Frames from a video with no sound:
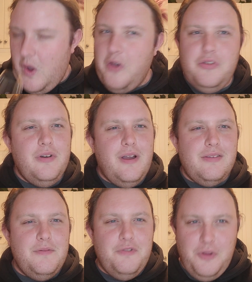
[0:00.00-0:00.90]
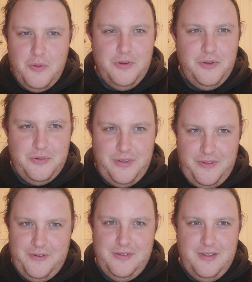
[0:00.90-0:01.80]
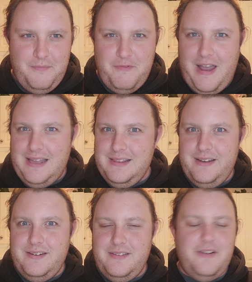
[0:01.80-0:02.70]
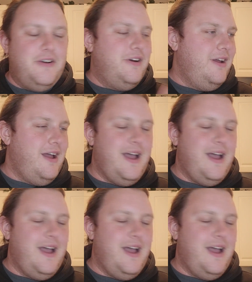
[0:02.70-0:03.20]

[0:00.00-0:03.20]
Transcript: Also got some floral notes in there, some violet in there.